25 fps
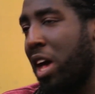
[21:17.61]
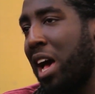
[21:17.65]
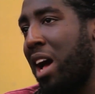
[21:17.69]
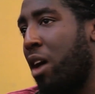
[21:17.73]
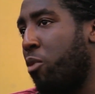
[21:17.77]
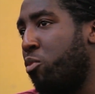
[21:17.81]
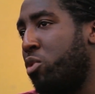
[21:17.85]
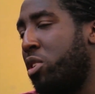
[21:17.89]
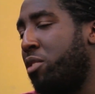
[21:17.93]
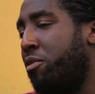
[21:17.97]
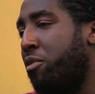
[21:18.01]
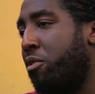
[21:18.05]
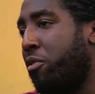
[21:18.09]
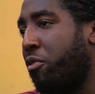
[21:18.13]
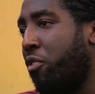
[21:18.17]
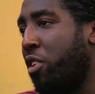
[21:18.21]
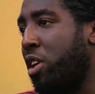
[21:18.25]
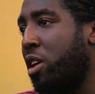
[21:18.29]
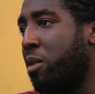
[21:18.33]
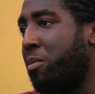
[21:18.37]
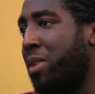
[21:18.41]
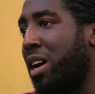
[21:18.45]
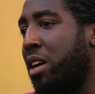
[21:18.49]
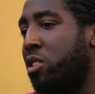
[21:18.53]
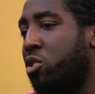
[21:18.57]
that I wouldn't even
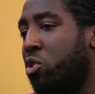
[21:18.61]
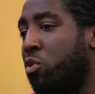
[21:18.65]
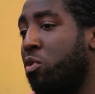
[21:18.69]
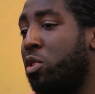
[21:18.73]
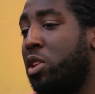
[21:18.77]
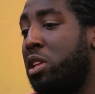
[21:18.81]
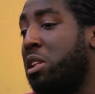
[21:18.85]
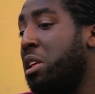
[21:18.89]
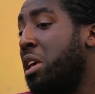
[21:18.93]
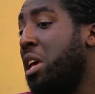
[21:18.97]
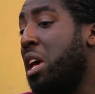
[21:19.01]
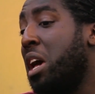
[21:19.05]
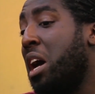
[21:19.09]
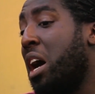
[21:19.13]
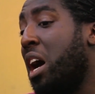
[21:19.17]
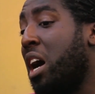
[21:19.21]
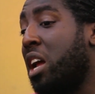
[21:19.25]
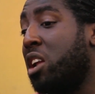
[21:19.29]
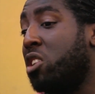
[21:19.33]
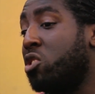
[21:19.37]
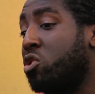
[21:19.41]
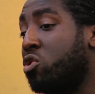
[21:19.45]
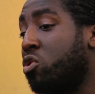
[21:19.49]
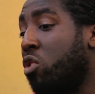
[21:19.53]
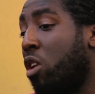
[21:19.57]
think about doing,
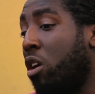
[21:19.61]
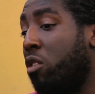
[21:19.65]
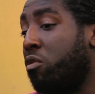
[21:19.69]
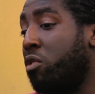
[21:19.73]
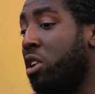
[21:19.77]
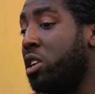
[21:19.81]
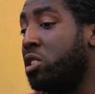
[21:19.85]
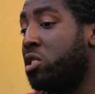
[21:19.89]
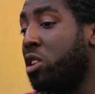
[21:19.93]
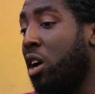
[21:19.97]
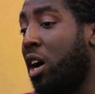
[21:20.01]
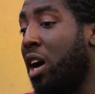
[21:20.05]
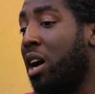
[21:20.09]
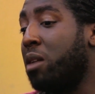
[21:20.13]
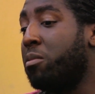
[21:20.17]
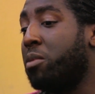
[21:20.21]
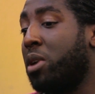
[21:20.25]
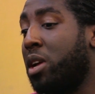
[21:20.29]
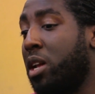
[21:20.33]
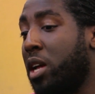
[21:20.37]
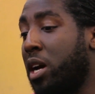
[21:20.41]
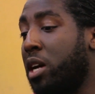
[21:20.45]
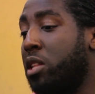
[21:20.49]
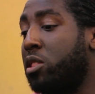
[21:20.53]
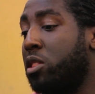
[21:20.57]
and I just got to raise an
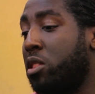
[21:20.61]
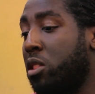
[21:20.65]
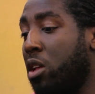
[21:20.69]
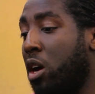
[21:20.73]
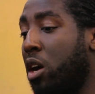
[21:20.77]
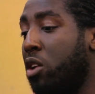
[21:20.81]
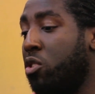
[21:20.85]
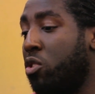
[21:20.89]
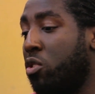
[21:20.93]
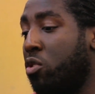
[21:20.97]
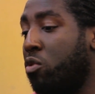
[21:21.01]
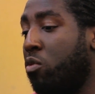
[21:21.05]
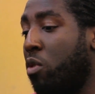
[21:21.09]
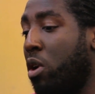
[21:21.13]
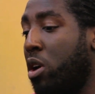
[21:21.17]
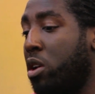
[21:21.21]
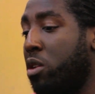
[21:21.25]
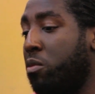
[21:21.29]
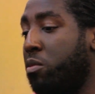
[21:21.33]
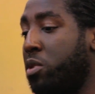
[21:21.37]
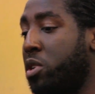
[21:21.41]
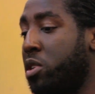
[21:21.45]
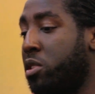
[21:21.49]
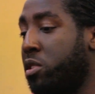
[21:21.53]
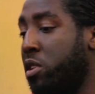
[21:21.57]
eyebrow, like, nah, you're
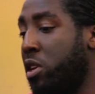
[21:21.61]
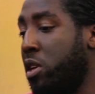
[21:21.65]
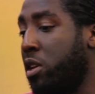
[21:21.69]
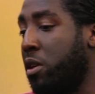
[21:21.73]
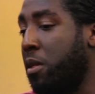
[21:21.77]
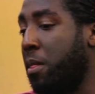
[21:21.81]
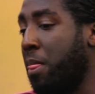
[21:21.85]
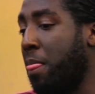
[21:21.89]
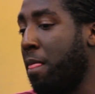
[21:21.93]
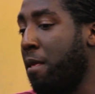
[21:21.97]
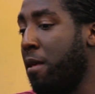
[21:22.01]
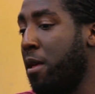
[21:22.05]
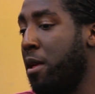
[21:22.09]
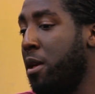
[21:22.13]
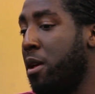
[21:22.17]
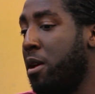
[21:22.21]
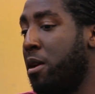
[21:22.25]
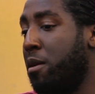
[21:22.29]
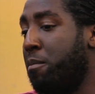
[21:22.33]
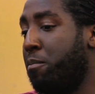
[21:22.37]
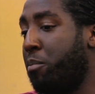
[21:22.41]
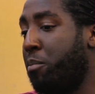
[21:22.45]
grinding with a thing. That's it.